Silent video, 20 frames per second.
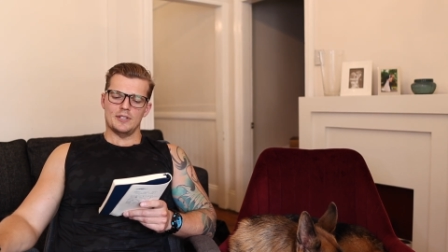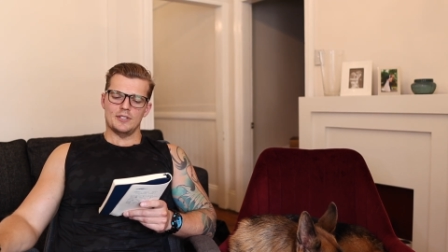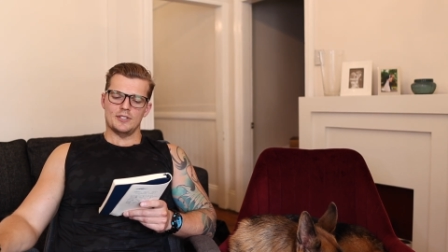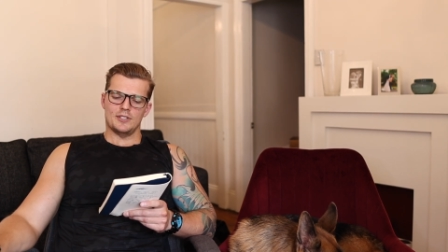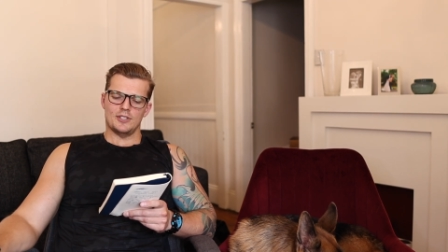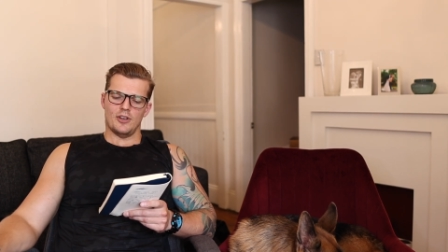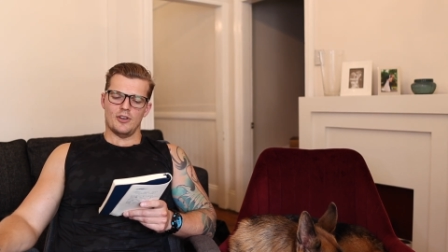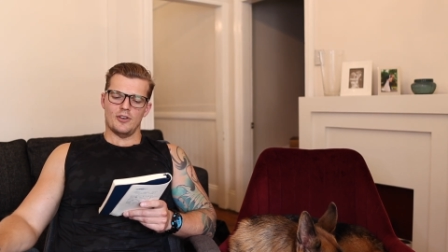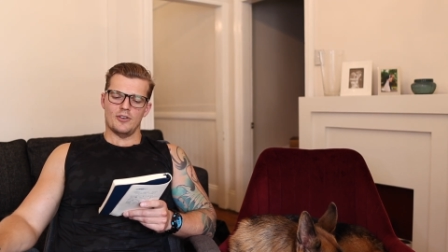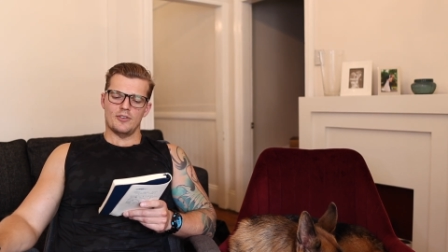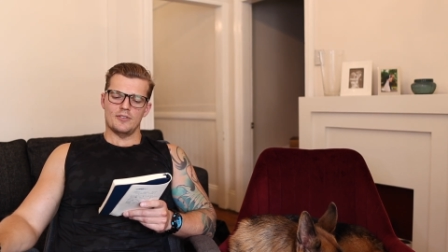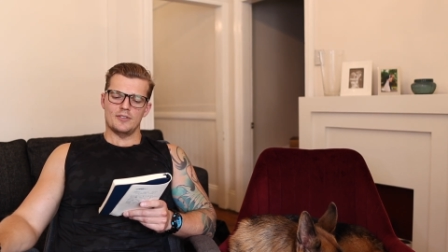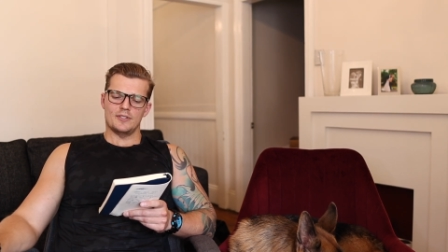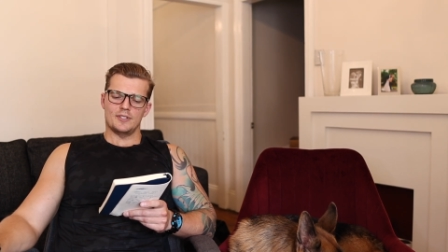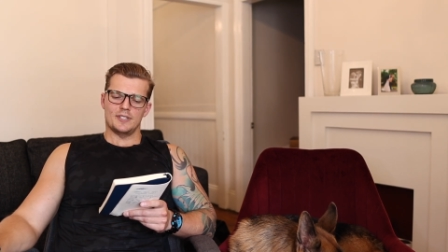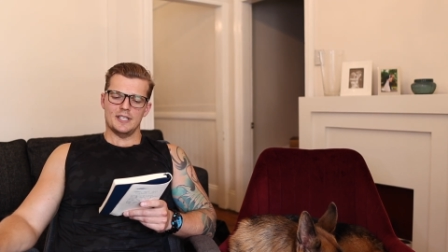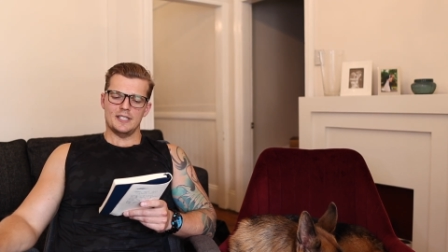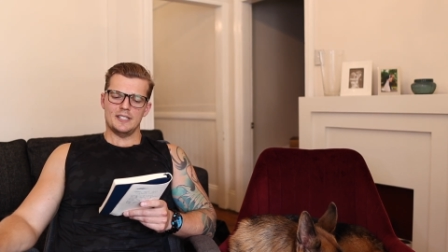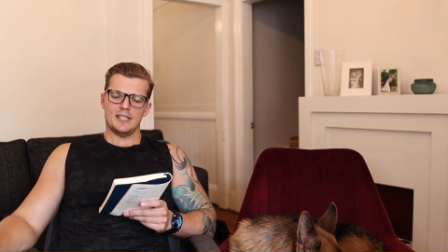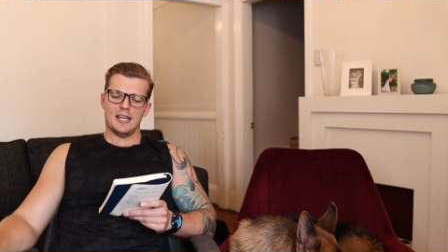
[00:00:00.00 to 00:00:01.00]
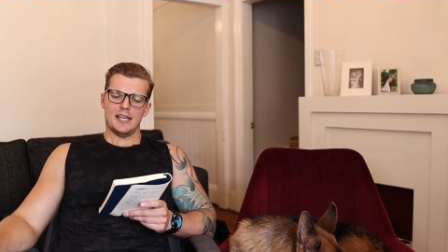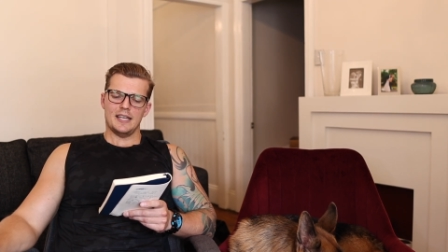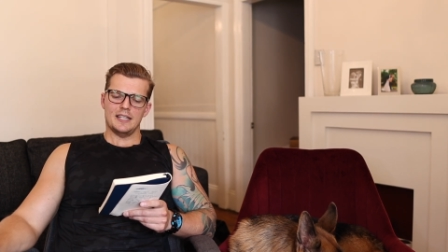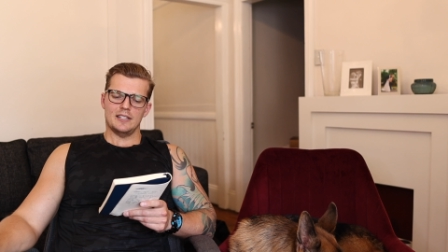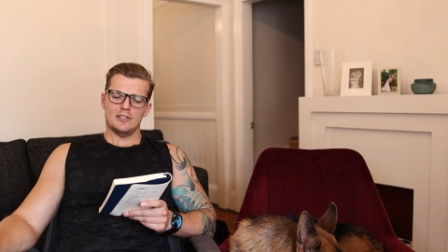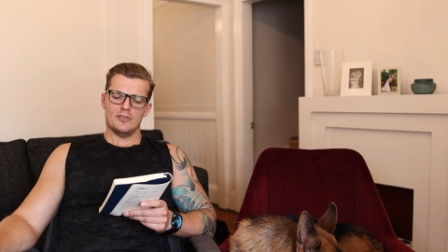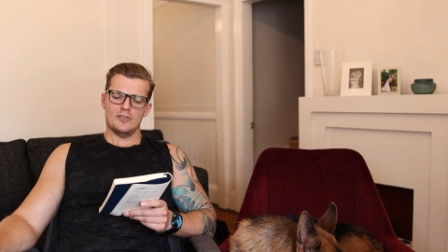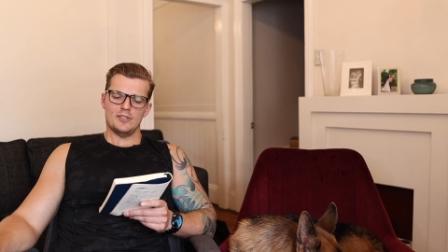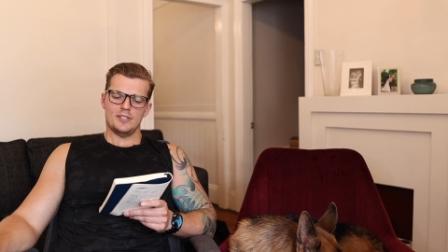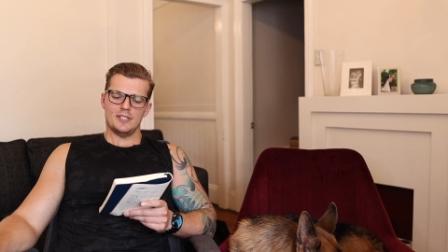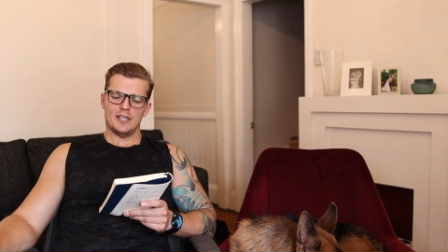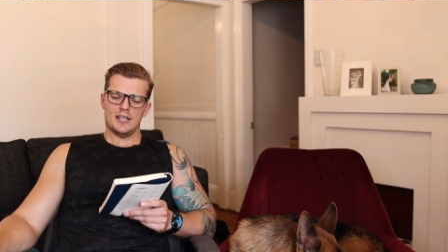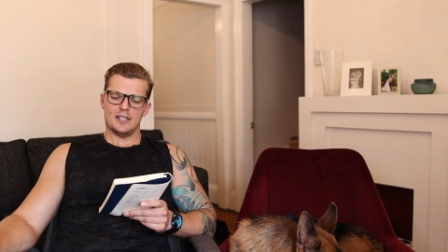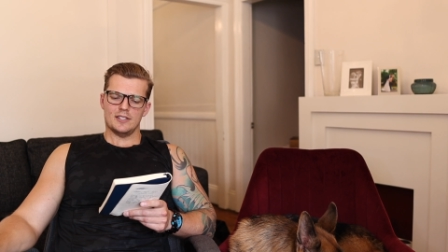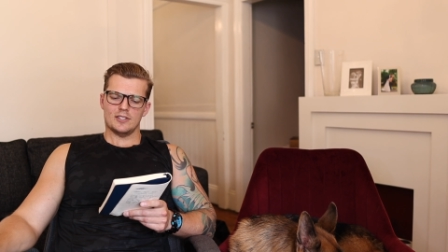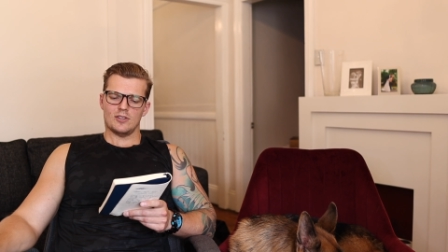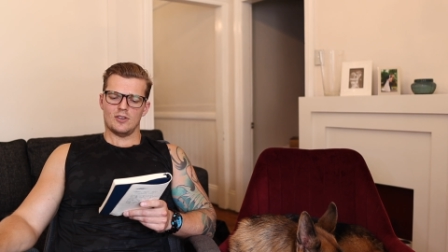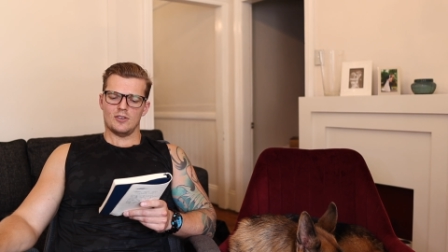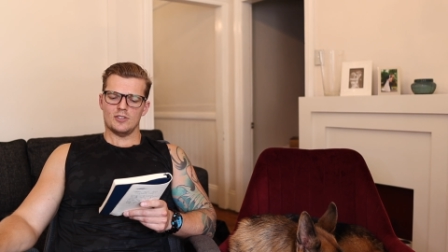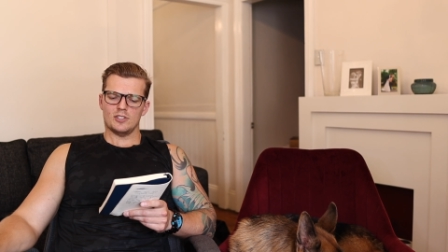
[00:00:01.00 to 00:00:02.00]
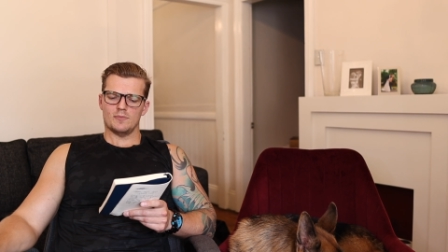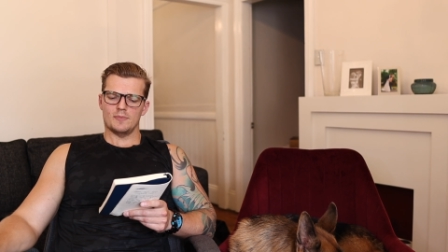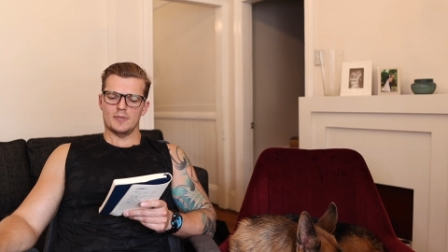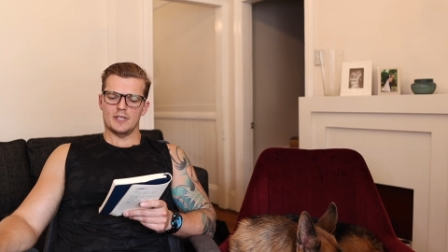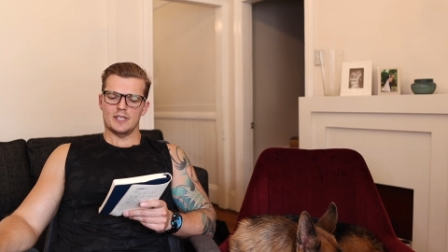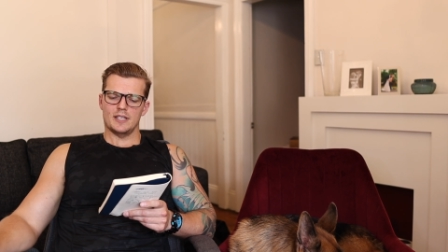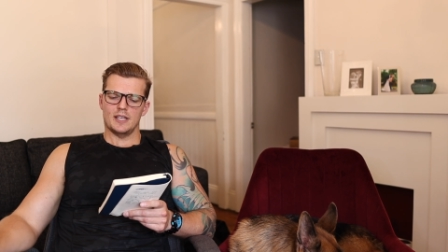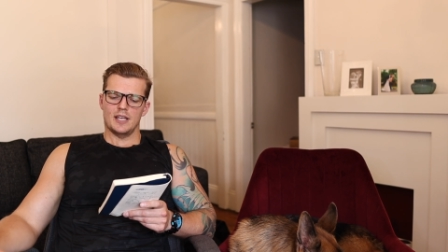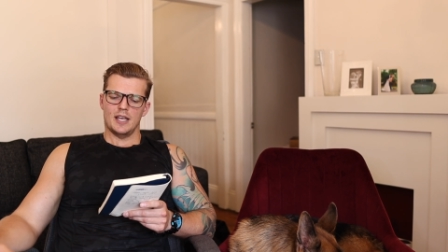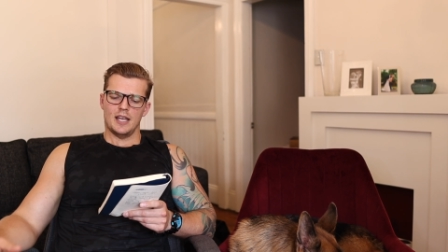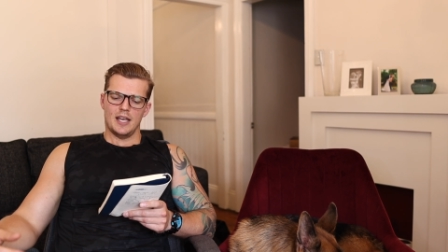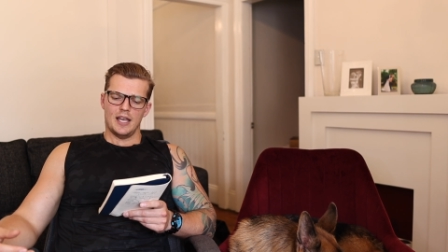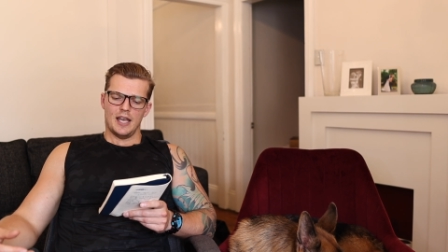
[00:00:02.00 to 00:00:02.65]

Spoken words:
So to date, Lucy has cost me